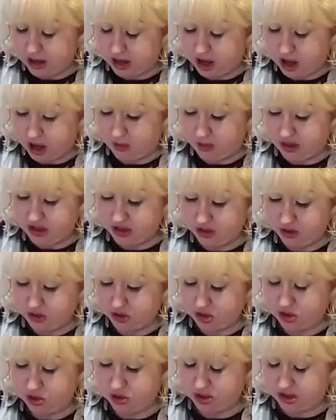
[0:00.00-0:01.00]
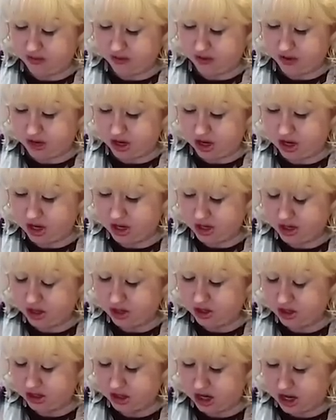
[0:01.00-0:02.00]
uh, went through two different
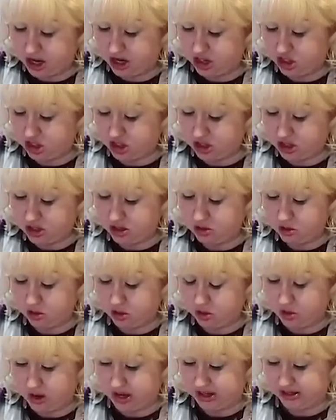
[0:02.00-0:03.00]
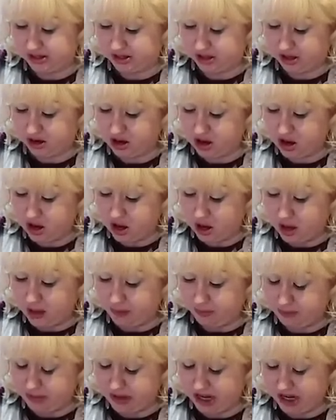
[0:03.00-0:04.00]
Dodge or Chrysler
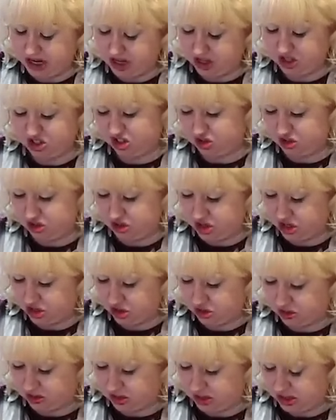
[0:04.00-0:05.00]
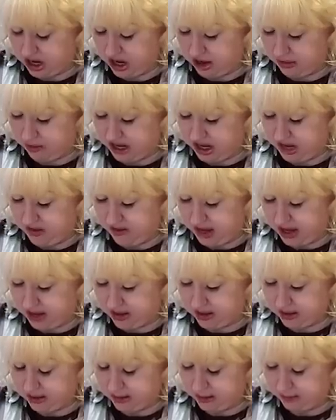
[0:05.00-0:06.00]
mini, just traditional style
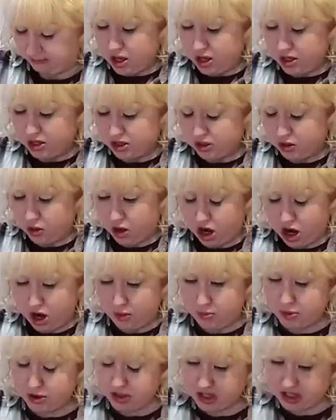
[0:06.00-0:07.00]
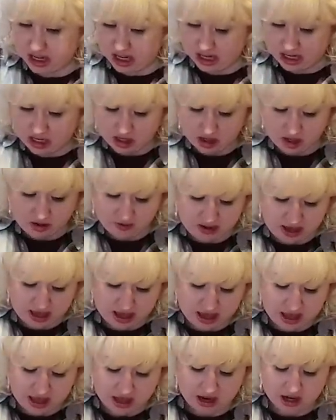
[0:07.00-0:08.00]
minivans. So our particular
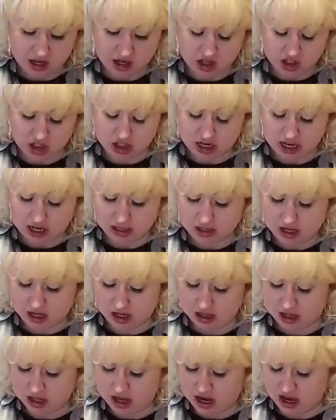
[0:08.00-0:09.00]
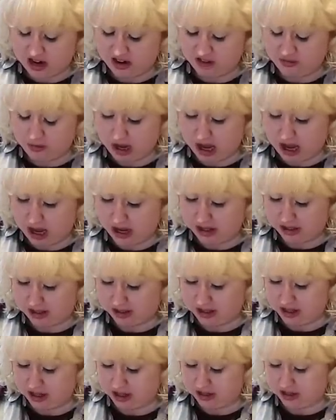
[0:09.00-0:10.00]
van checked a lot of
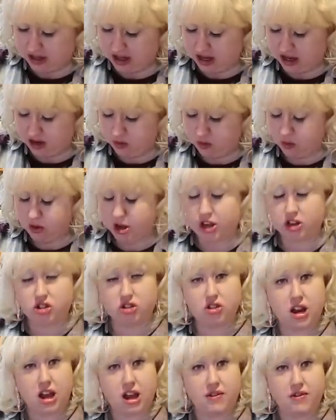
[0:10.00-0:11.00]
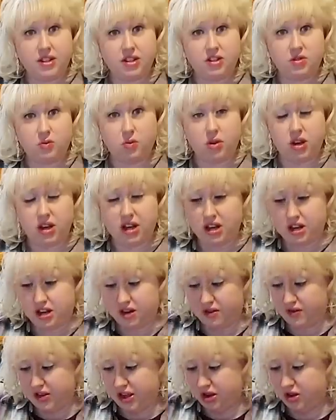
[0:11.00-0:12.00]
boxes in what Travis wanted
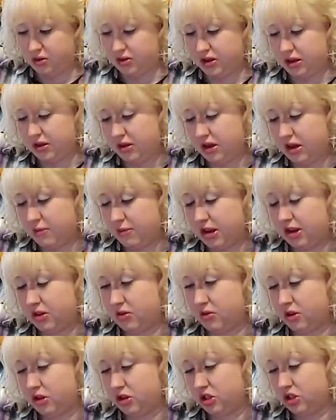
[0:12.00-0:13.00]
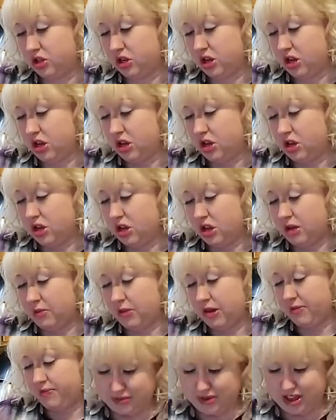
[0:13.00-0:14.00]
in a vehicle. Now come on, Orange,
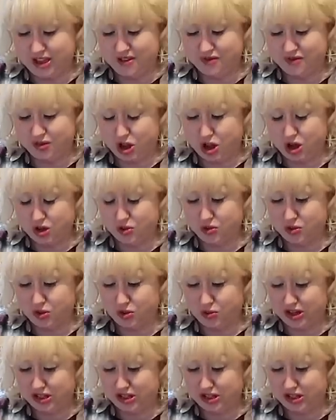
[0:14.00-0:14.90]
come on. I vlogged when we